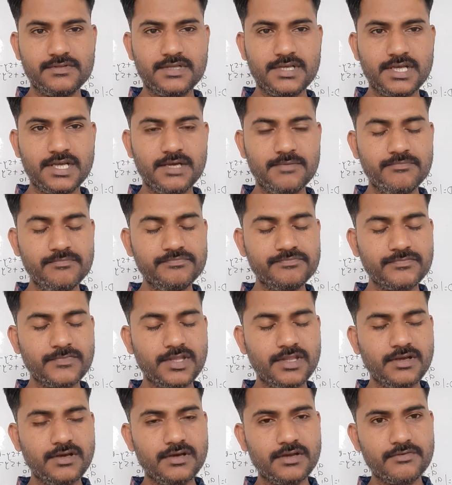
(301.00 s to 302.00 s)

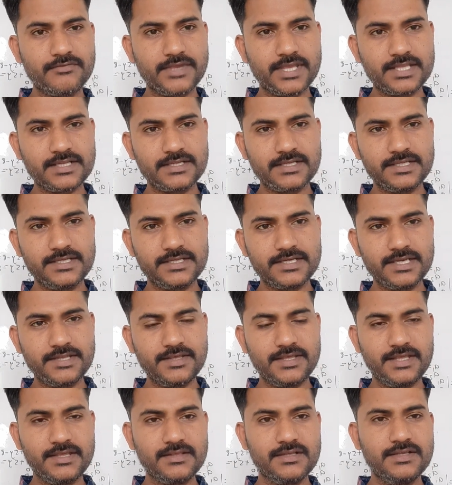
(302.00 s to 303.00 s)
come, or
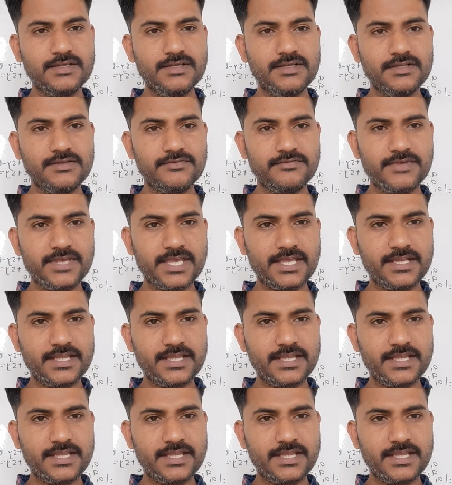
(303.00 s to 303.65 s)
we can